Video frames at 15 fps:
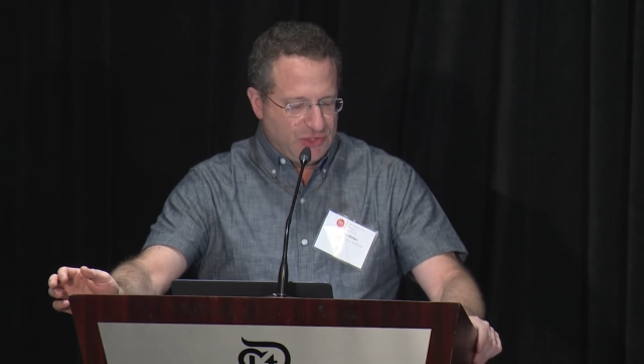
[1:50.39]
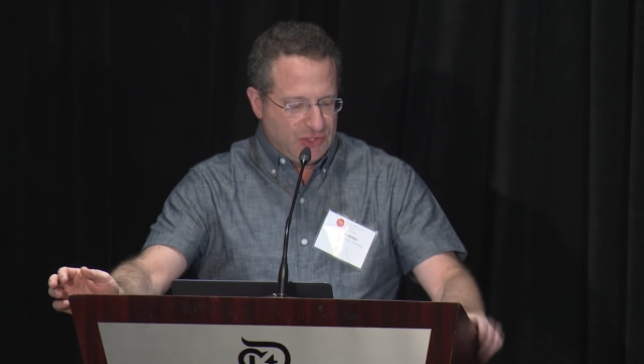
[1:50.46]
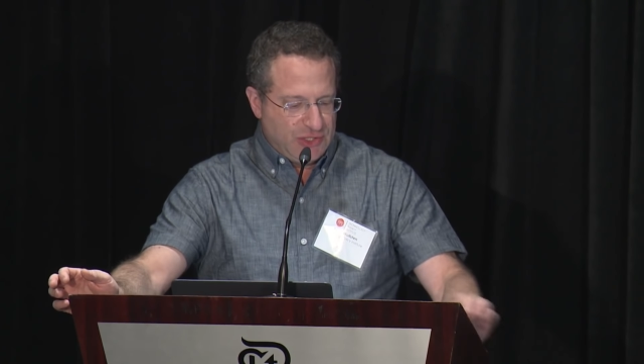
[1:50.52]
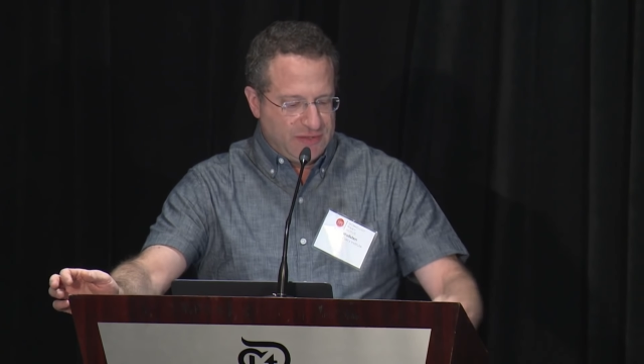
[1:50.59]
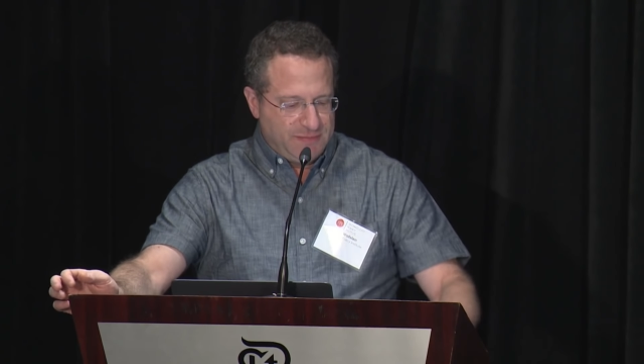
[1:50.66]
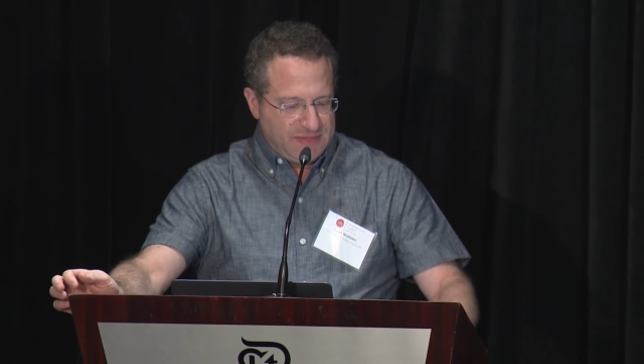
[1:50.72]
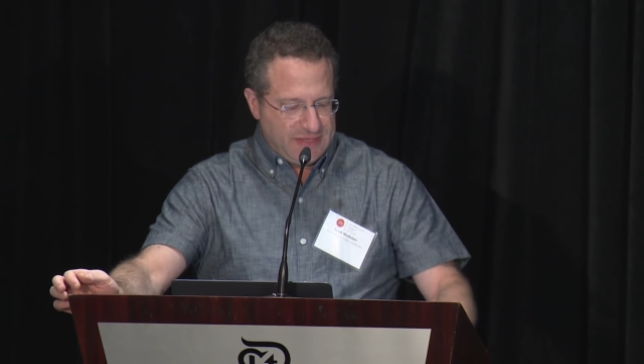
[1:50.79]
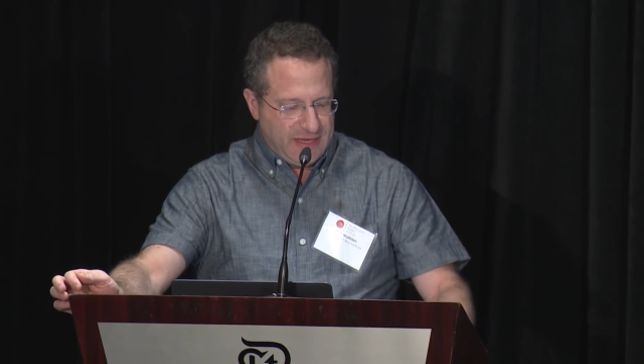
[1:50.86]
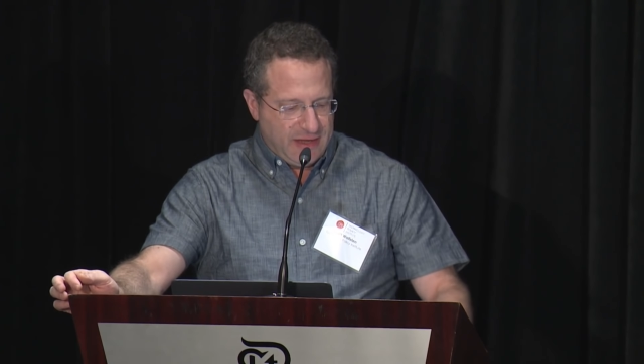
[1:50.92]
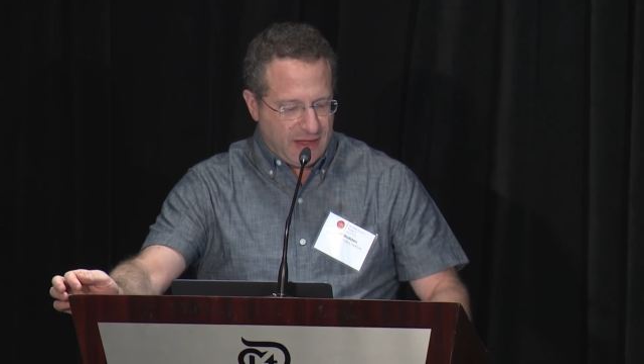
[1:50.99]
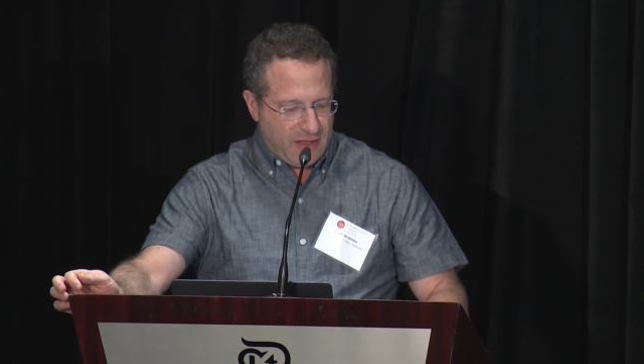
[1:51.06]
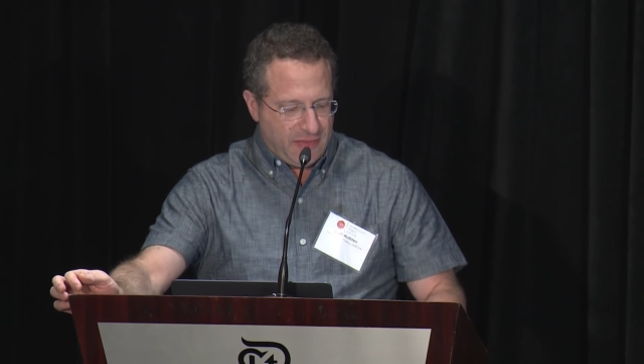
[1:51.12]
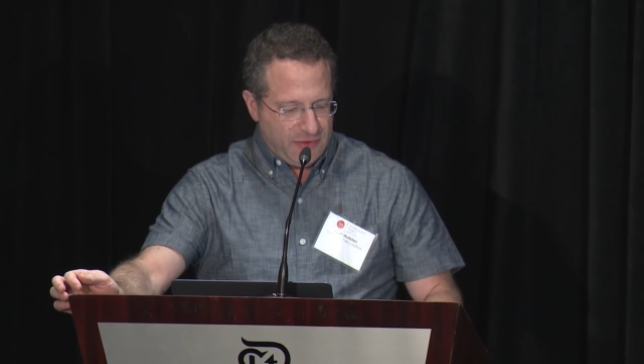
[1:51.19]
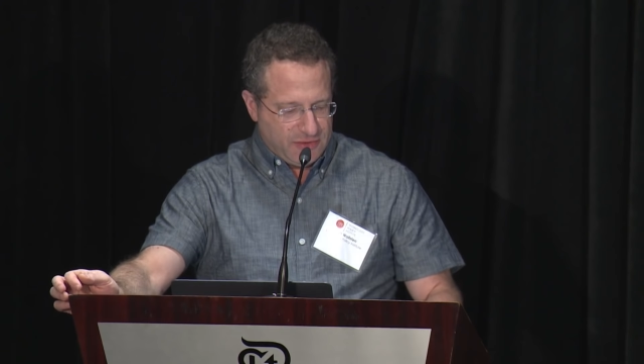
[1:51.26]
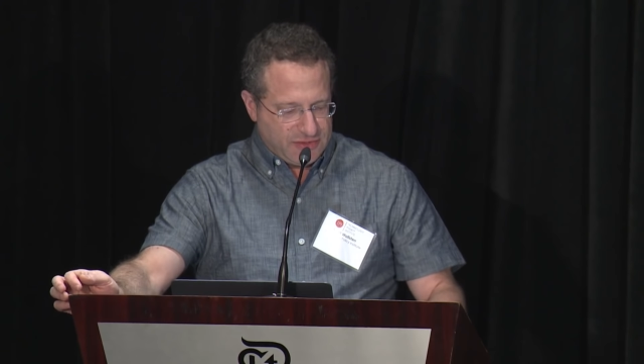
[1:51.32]
should see
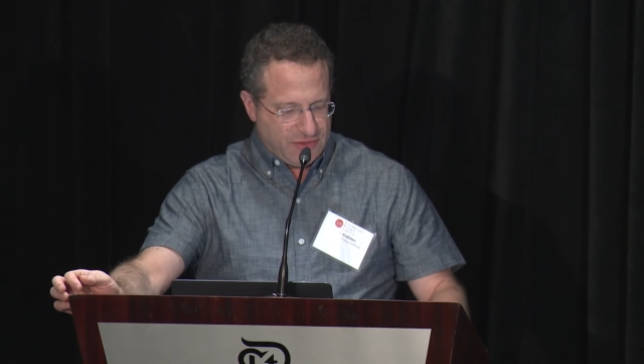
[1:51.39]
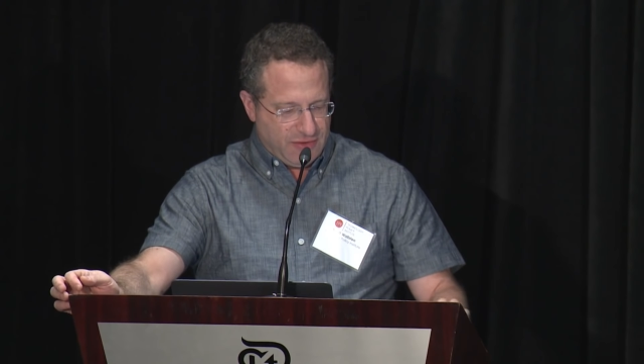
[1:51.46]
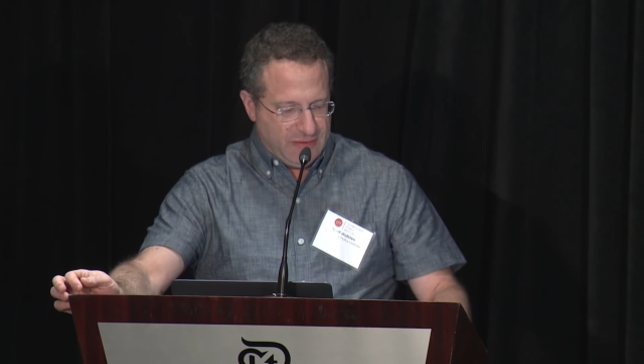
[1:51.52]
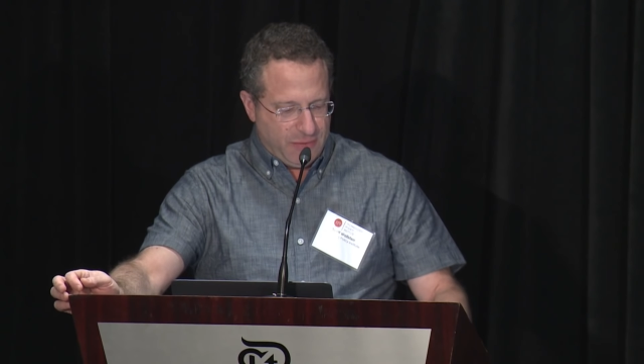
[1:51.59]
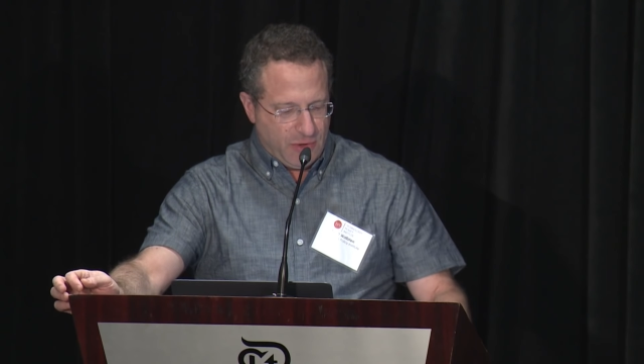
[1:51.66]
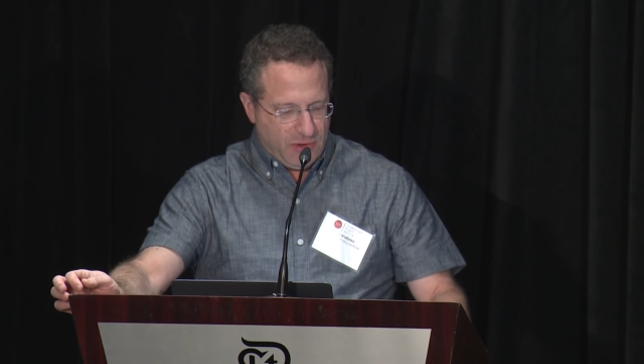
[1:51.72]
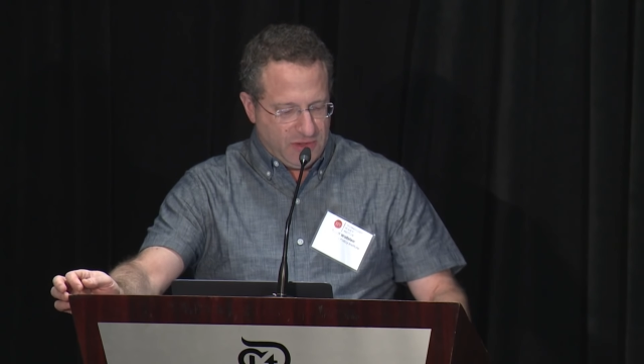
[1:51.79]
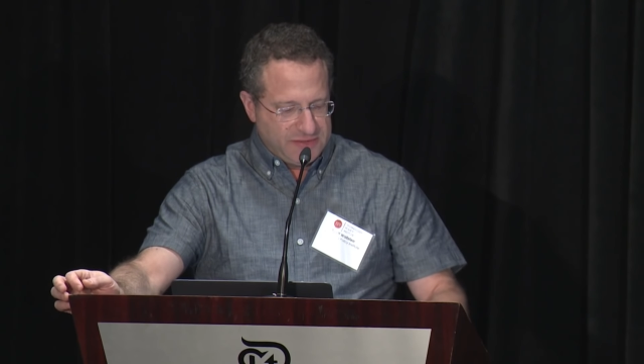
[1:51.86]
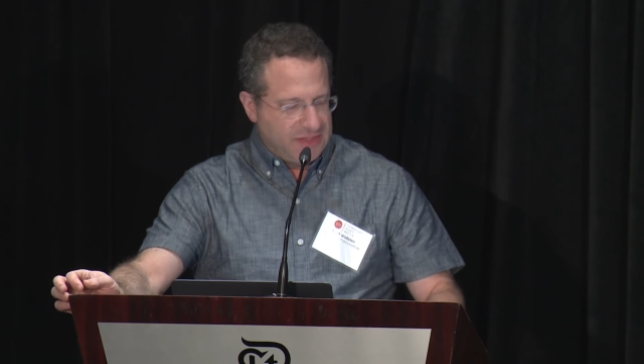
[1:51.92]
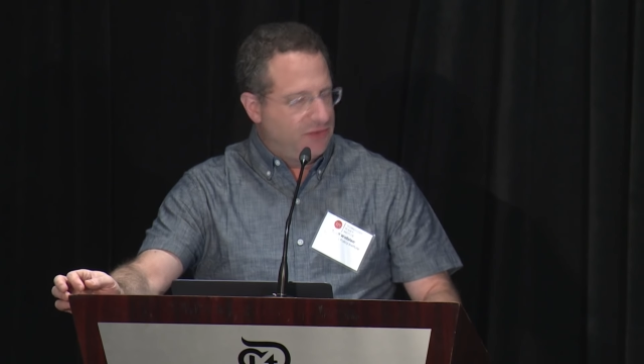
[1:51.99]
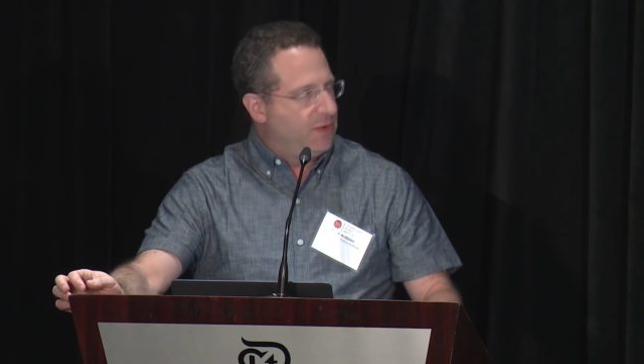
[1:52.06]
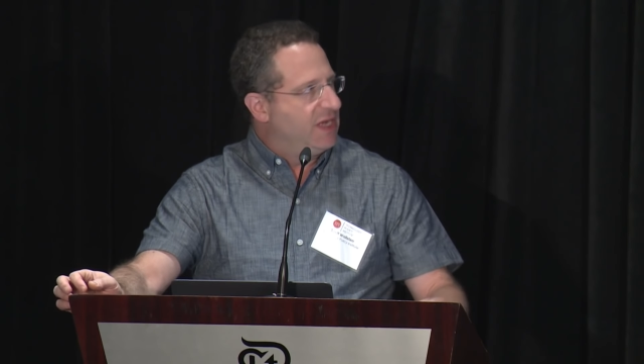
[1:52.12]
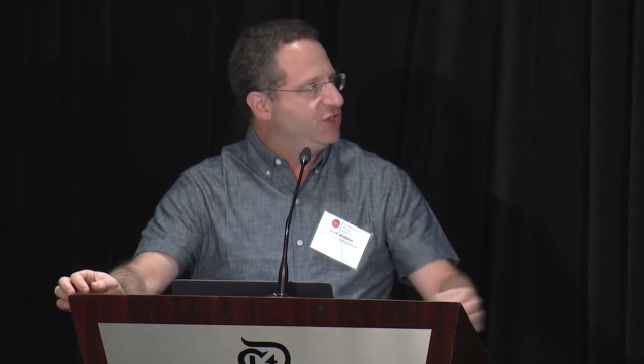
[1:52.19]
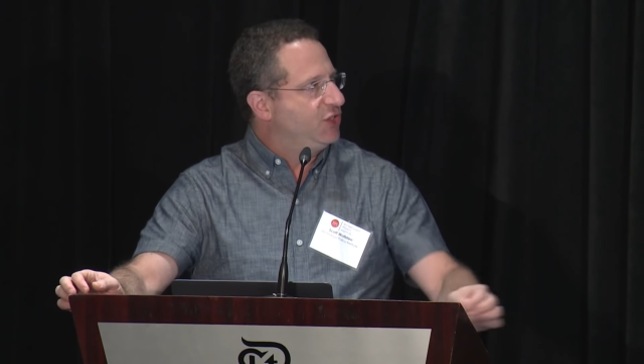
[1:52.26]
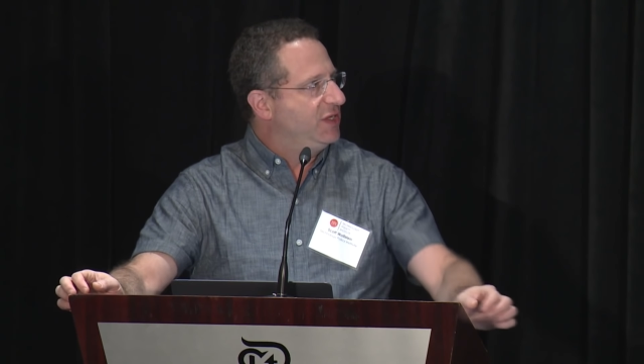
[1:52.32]
on your screen polls and
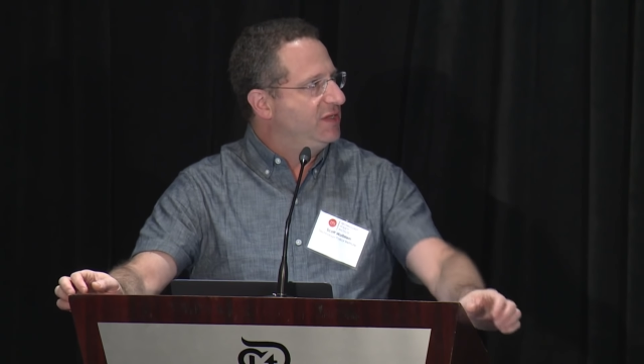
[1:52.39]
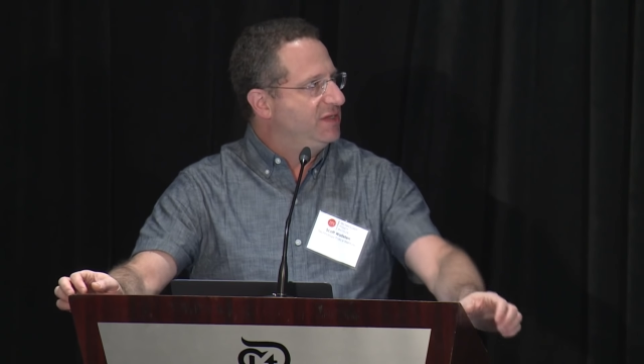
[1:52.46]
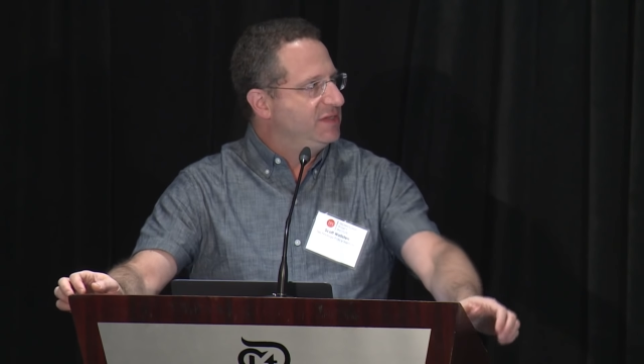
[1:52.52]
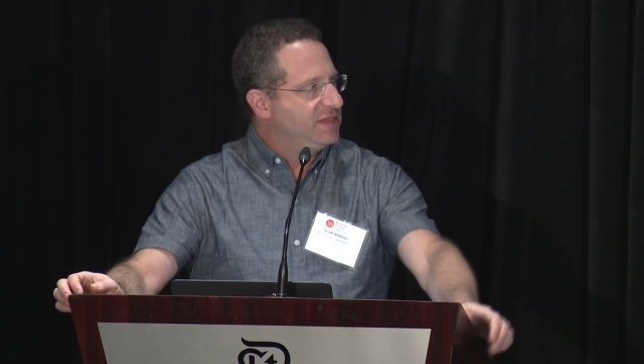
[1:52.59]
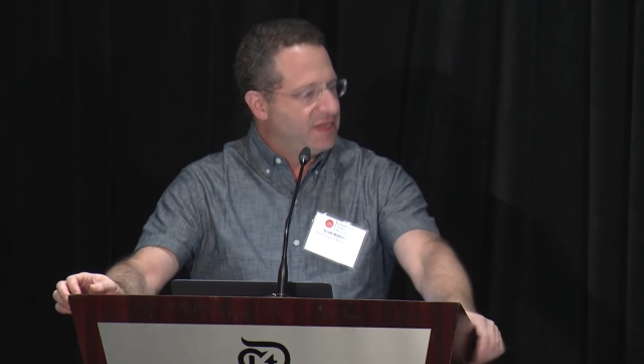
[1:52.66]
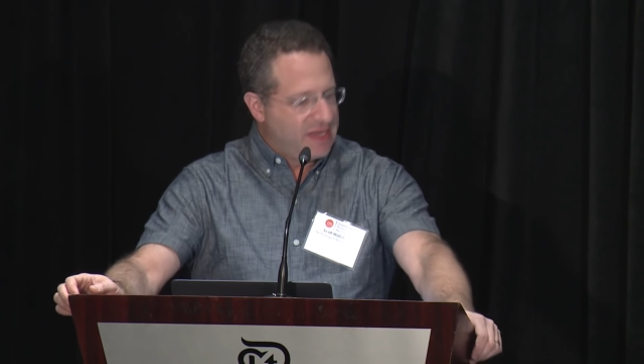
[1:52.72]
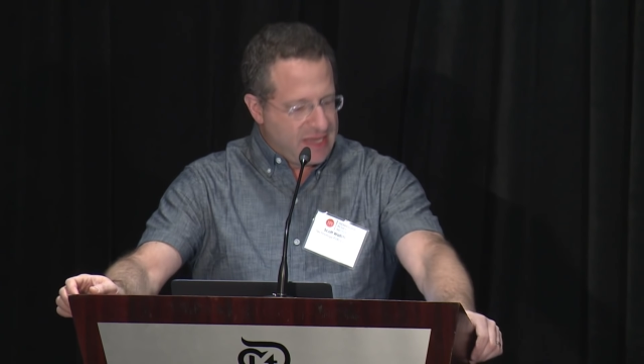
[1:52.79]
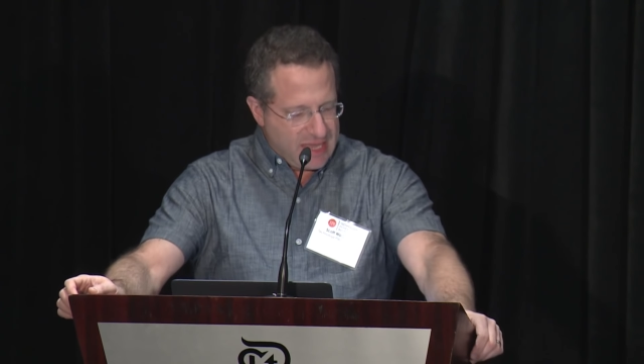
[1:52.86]
questions.